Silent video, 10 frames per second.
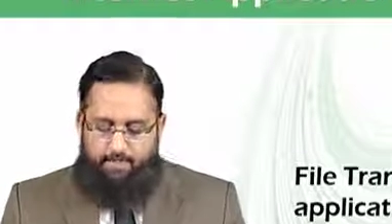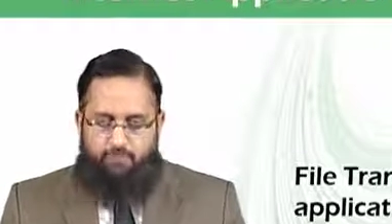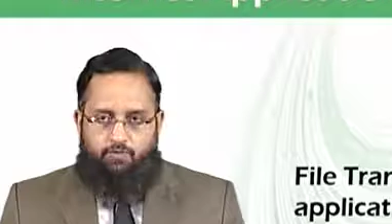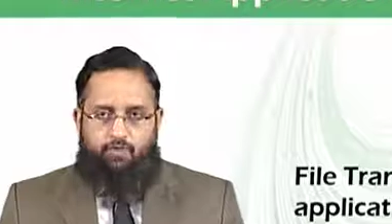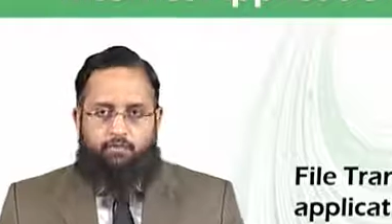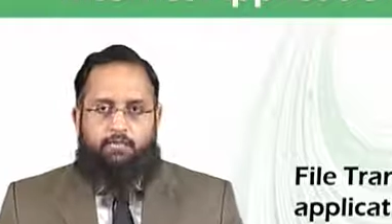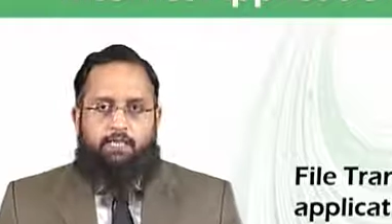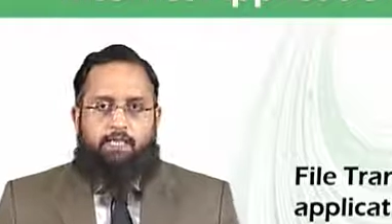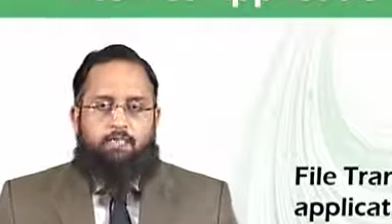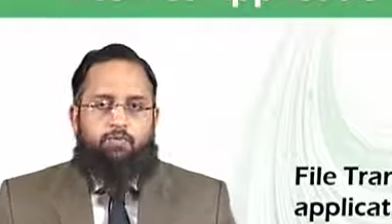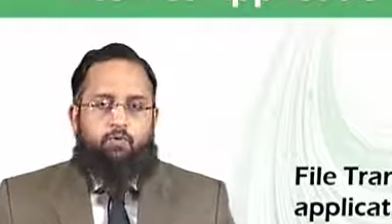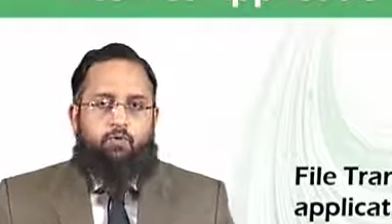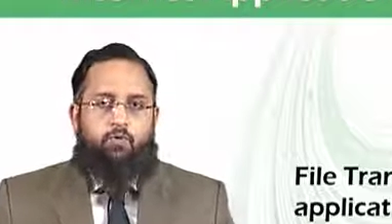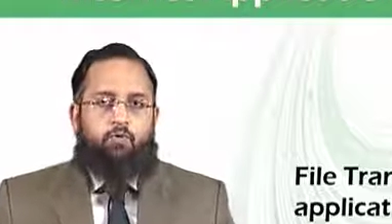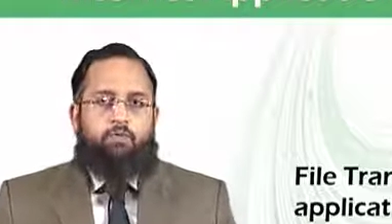So these
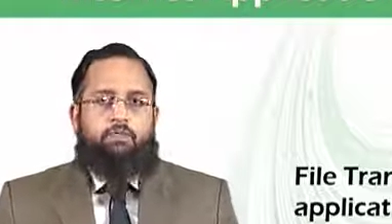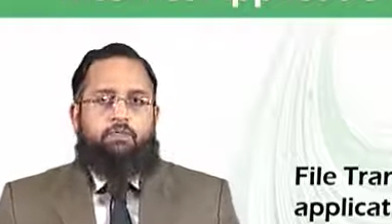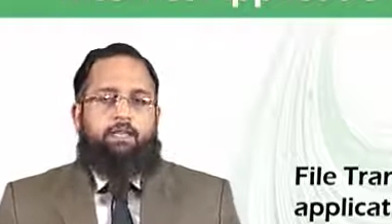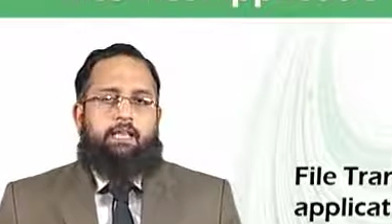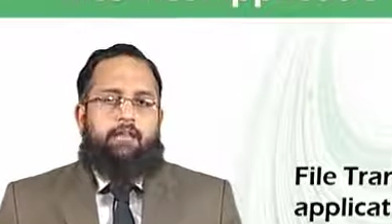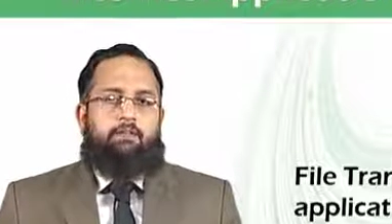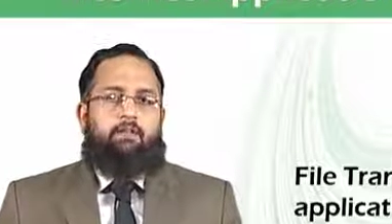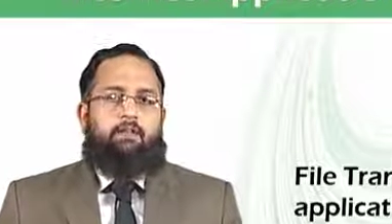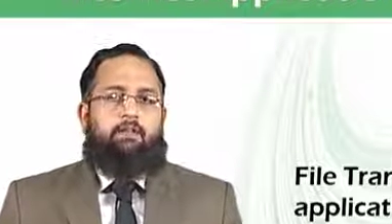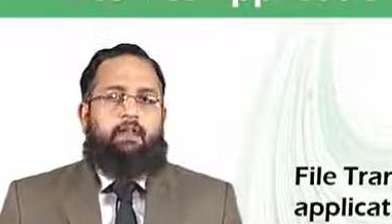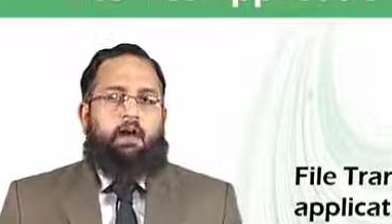protocols are even